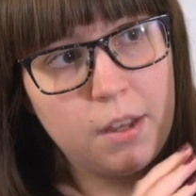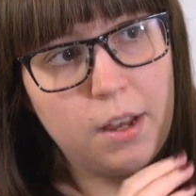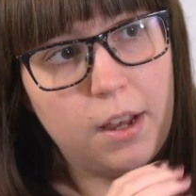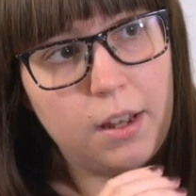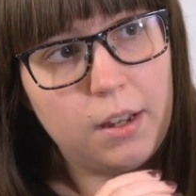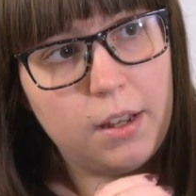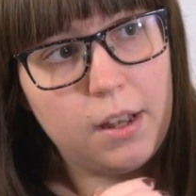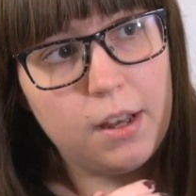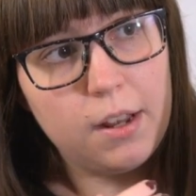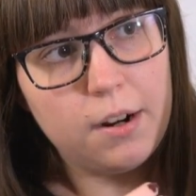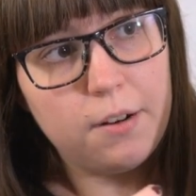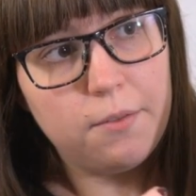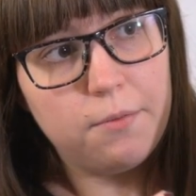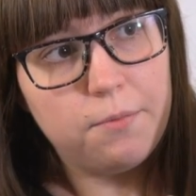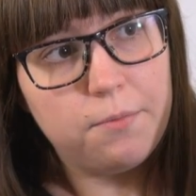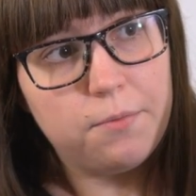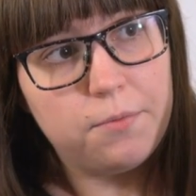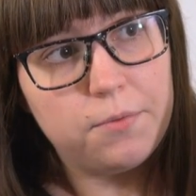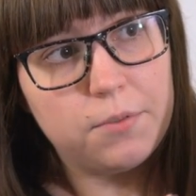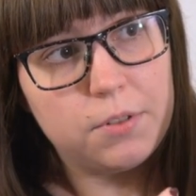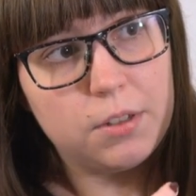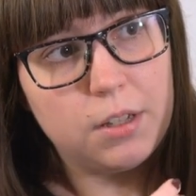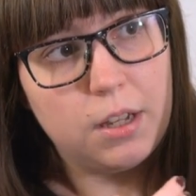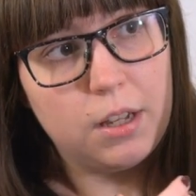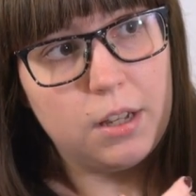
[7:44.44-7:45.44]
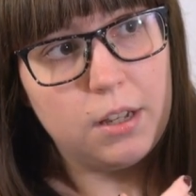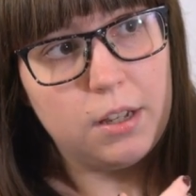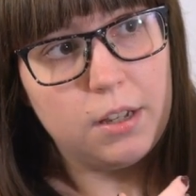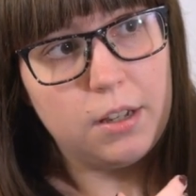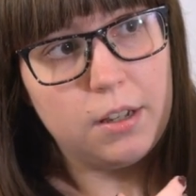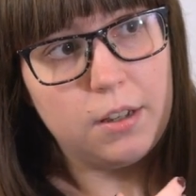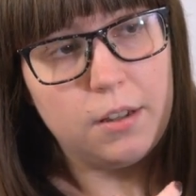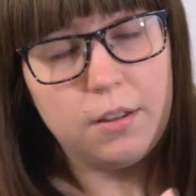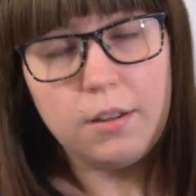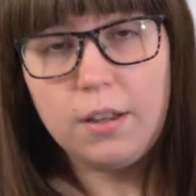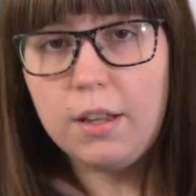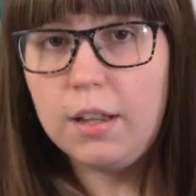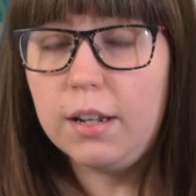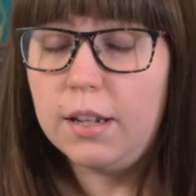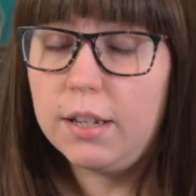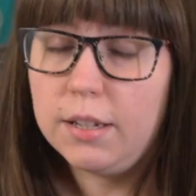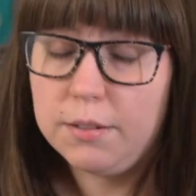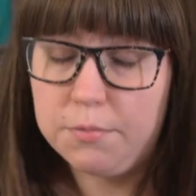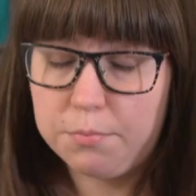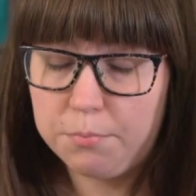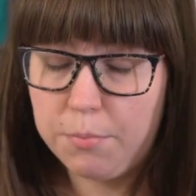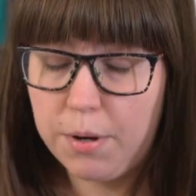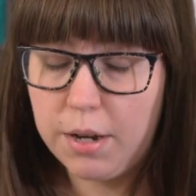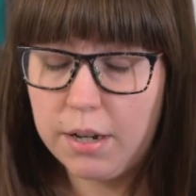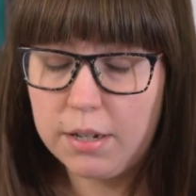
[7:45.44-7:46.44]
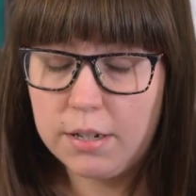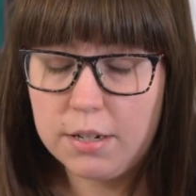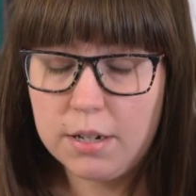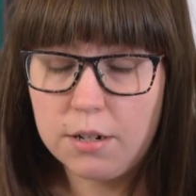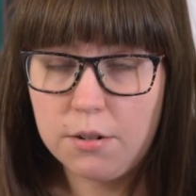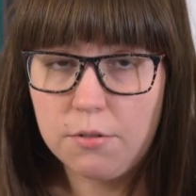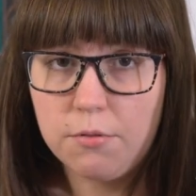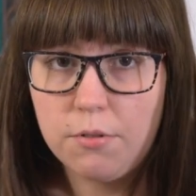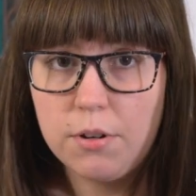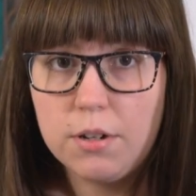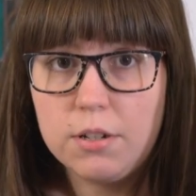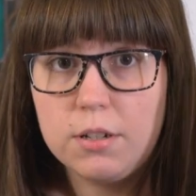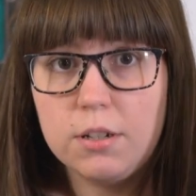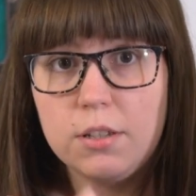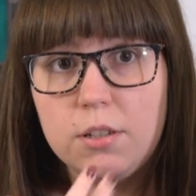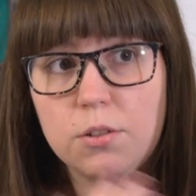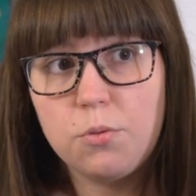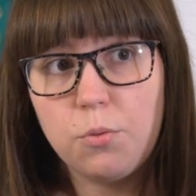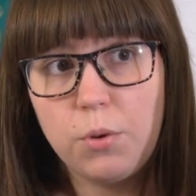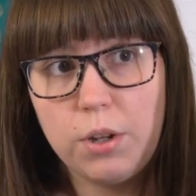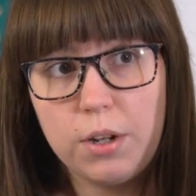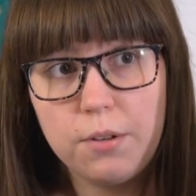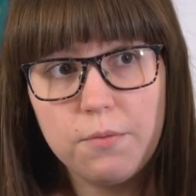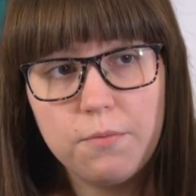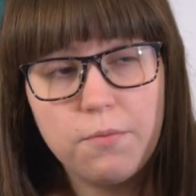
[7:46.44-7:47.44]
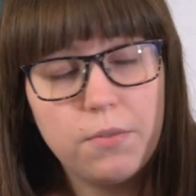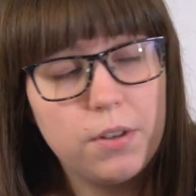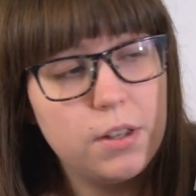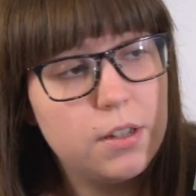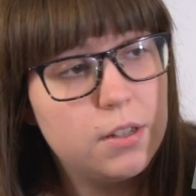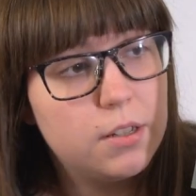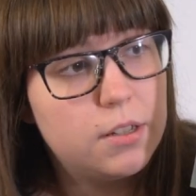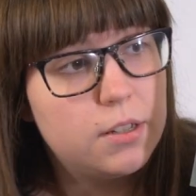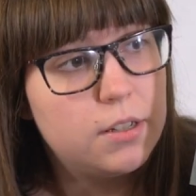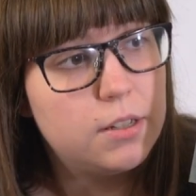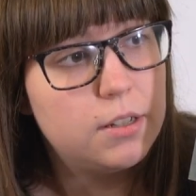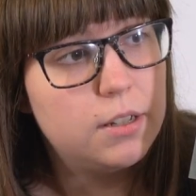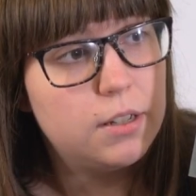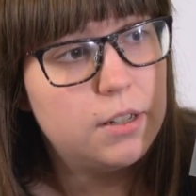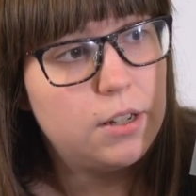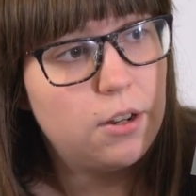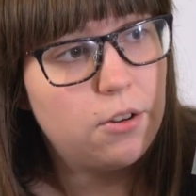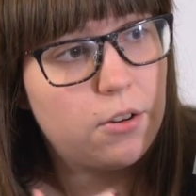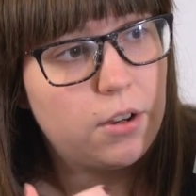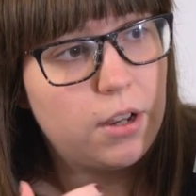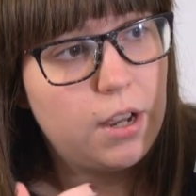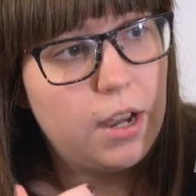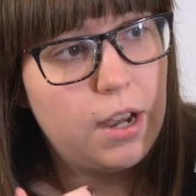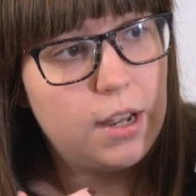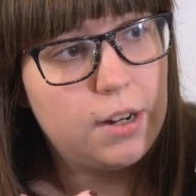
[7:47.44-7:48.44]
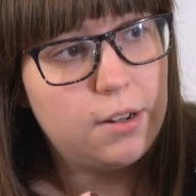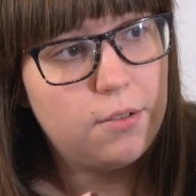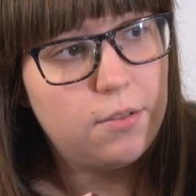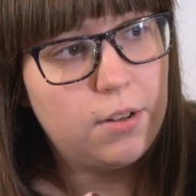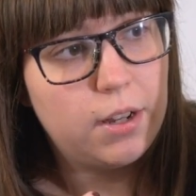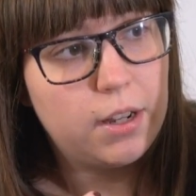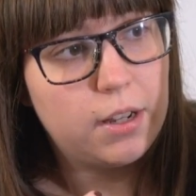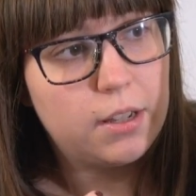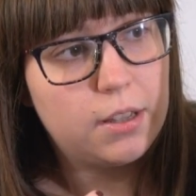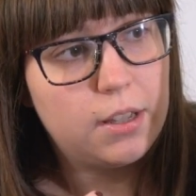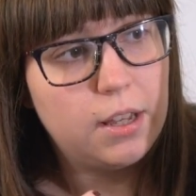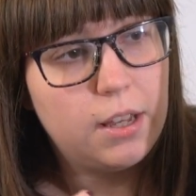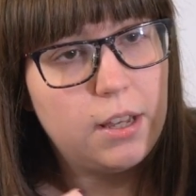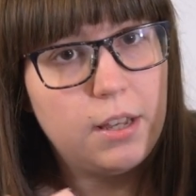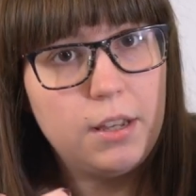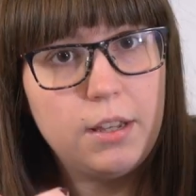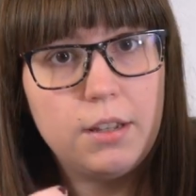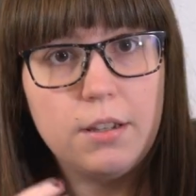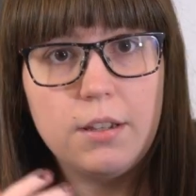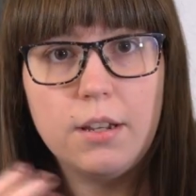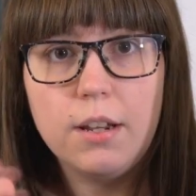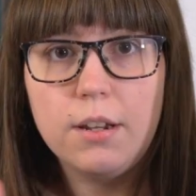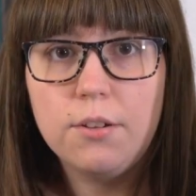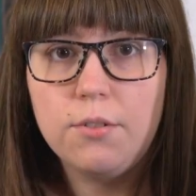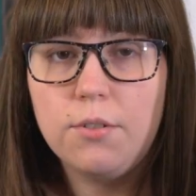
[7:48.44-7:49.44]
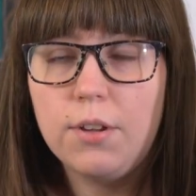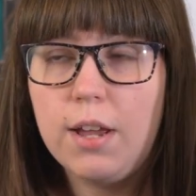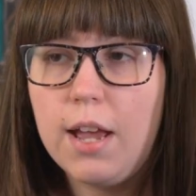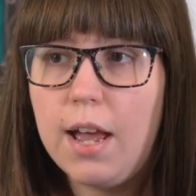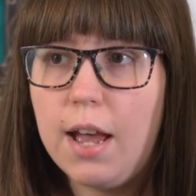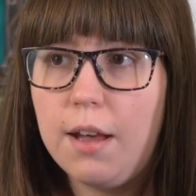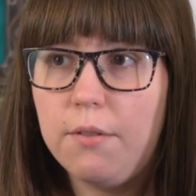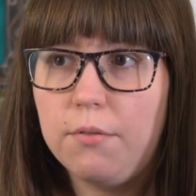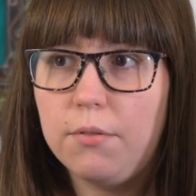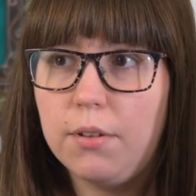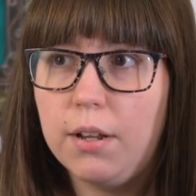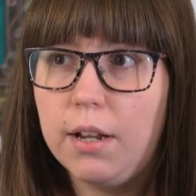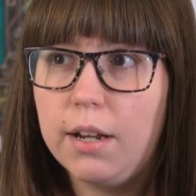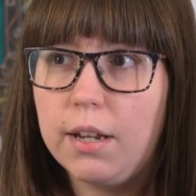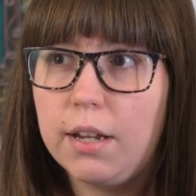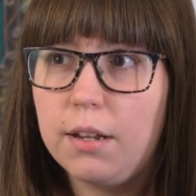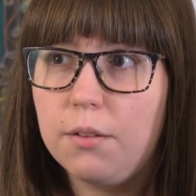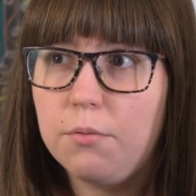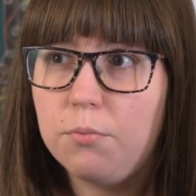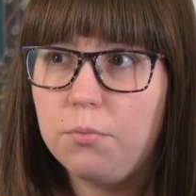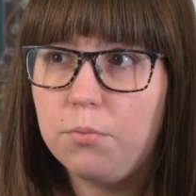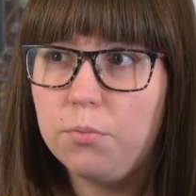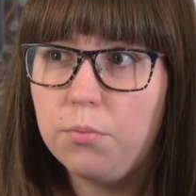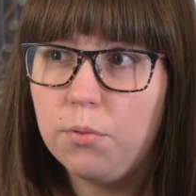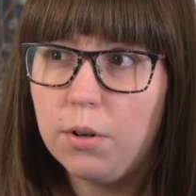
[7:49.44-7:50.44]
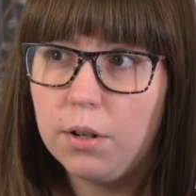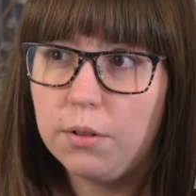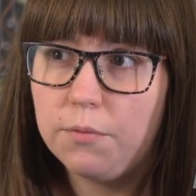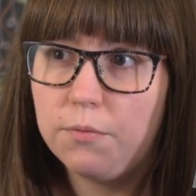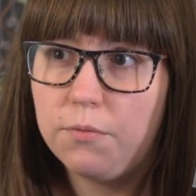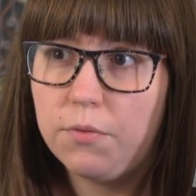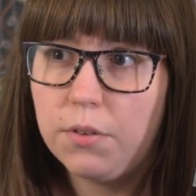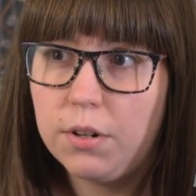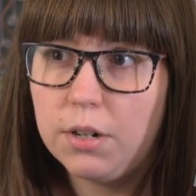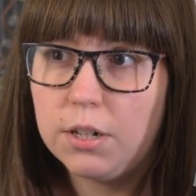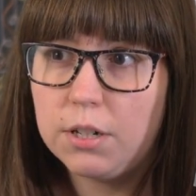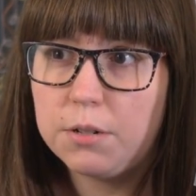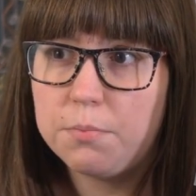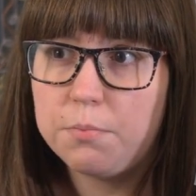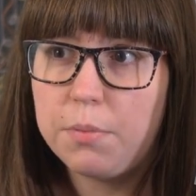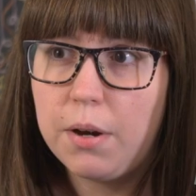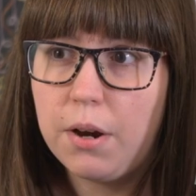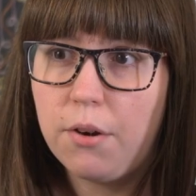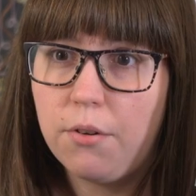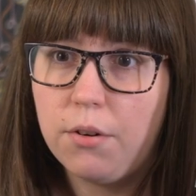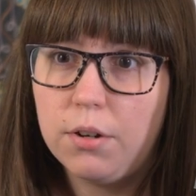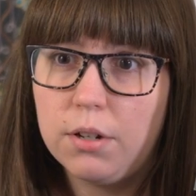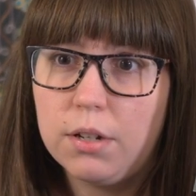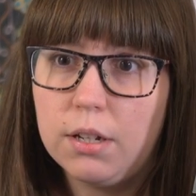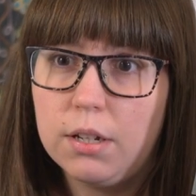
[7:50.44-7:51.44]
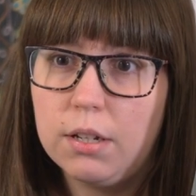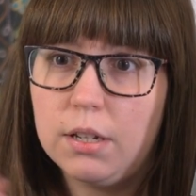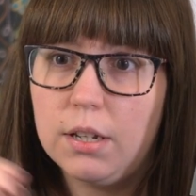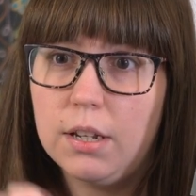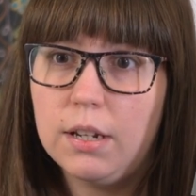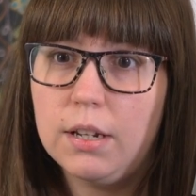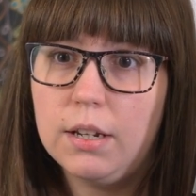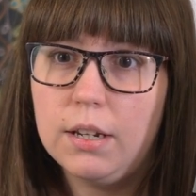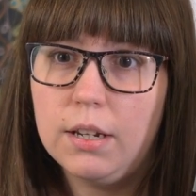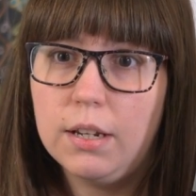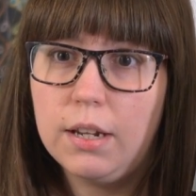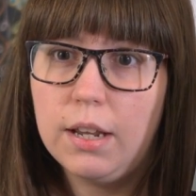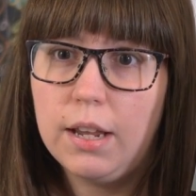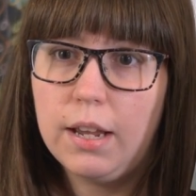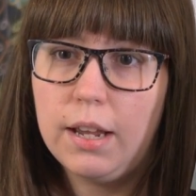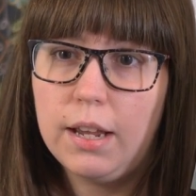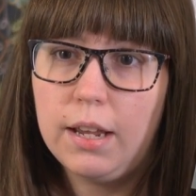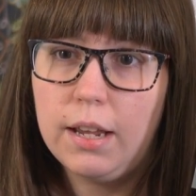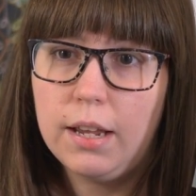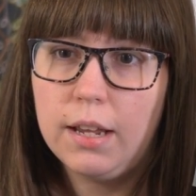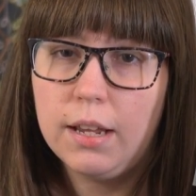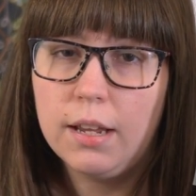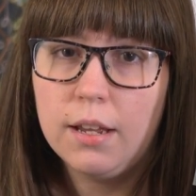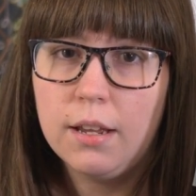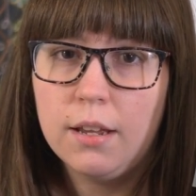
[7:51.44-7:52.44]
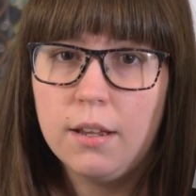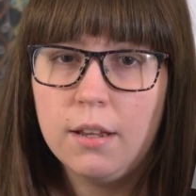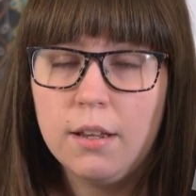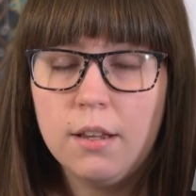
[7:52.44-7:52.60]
a lot of, at least my generation, Sweden Finns, they're kind of like, they tend to have like one Finnish parent, and then they